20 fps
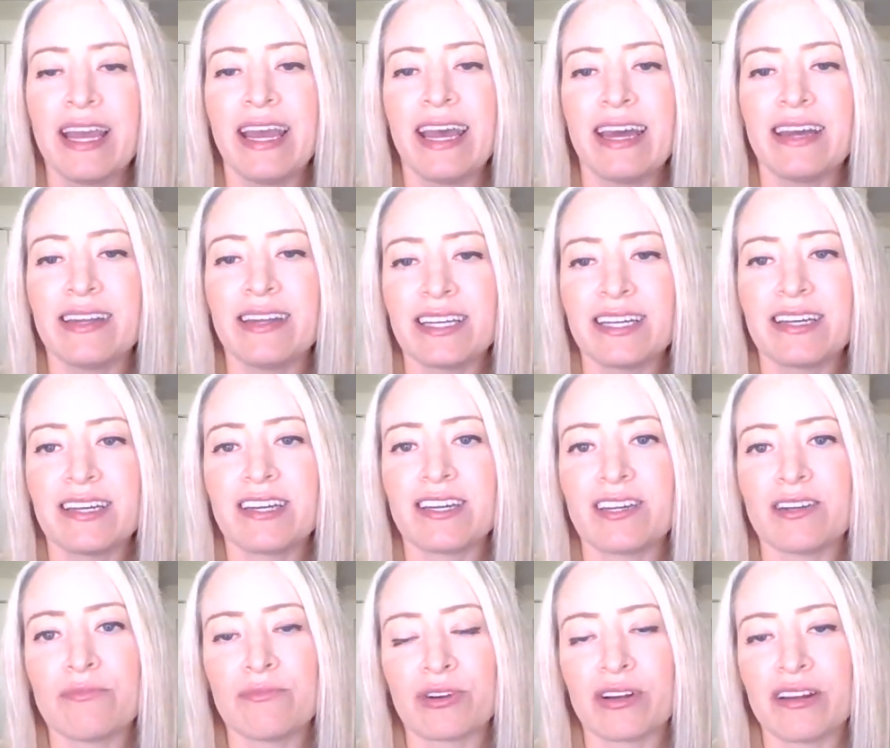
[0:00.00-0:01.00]
and I can get
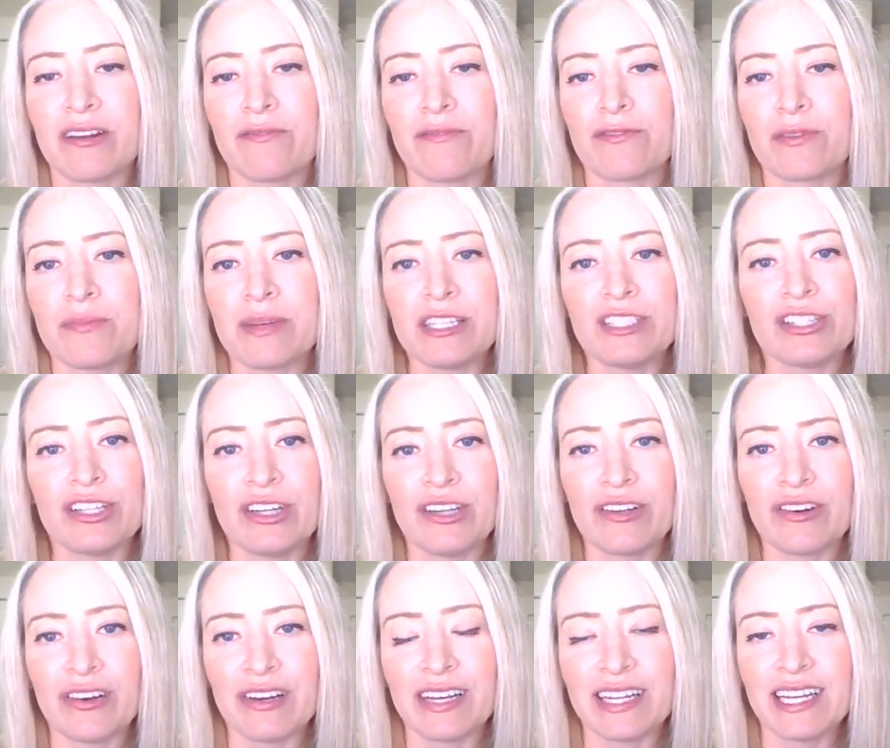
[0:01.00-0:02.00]
you more information
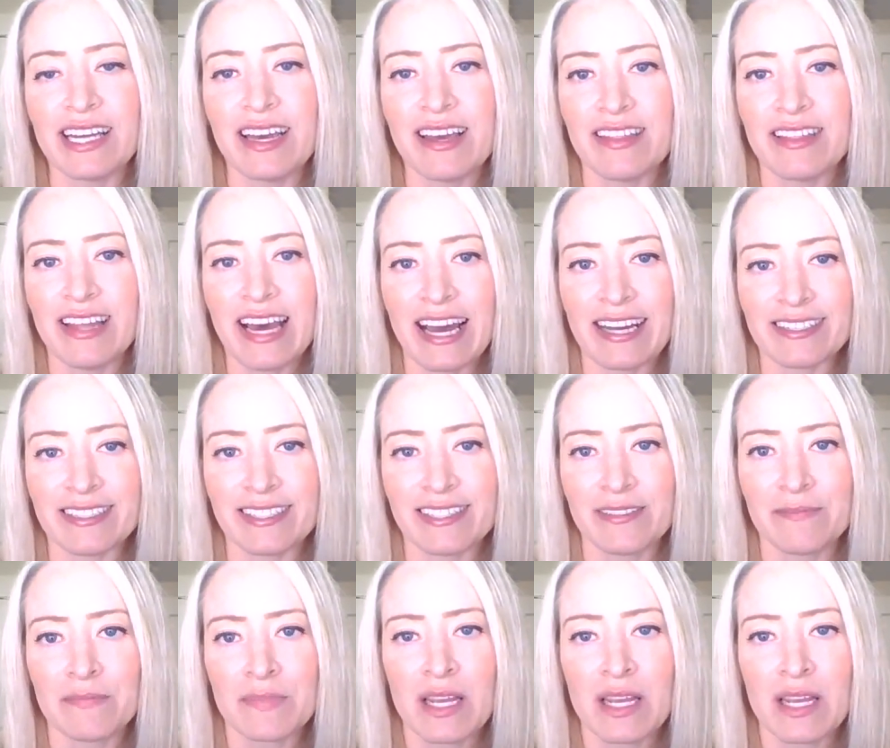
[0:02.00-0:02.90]
on that.